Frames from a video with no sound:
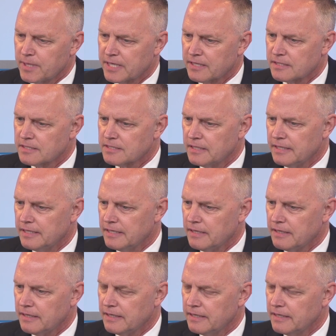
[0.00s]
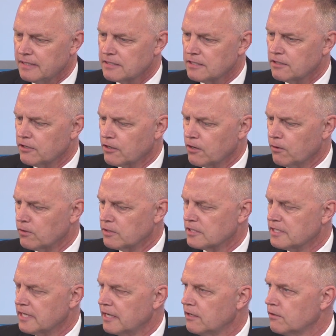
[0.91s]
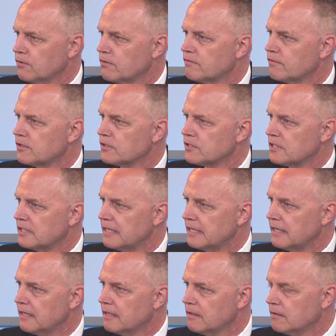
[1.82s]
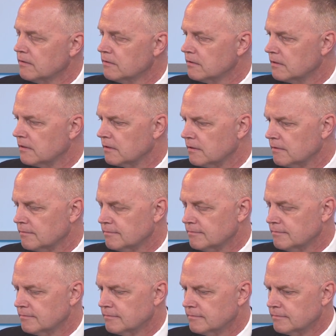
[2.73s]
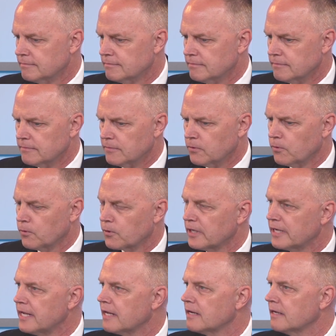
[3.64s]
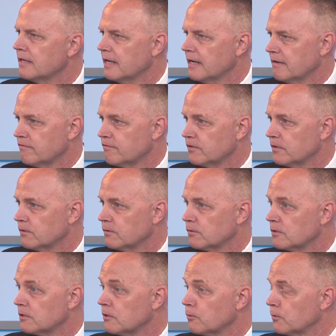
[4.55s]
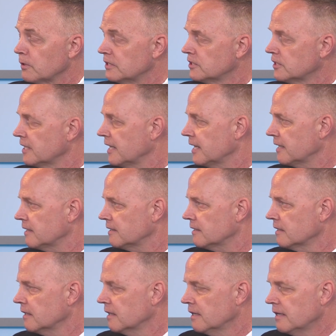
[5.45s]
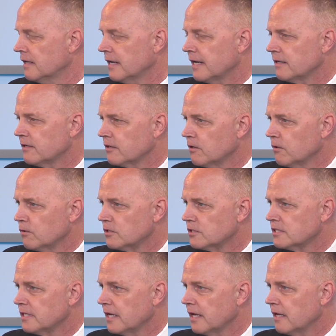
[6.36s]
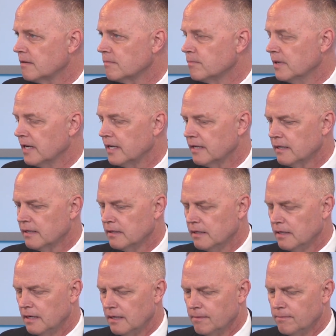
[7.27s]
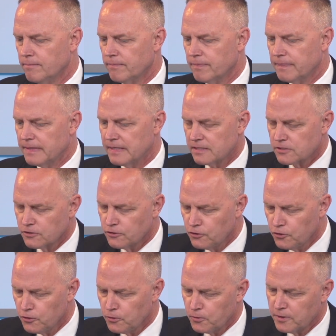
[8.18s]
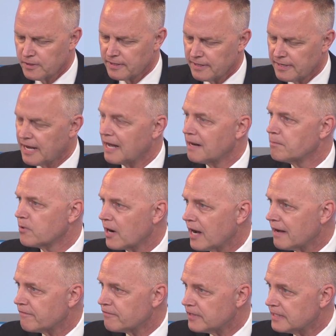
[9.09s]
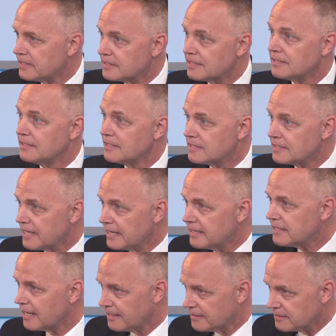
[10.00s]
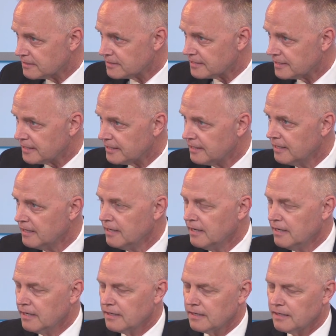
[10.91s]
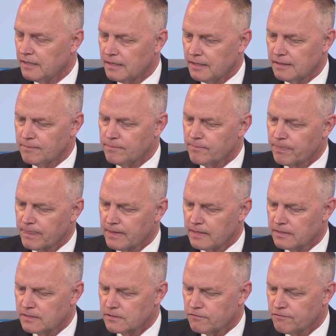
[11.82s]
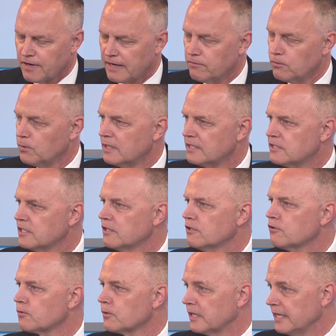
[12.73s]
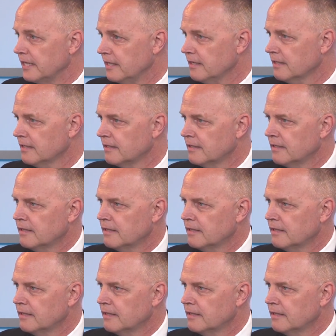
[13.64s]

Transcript: because it is a Dakota State University oriented effort, or originated at Dakota State, but this new nonprofit is a distinct entity. It is a 501c3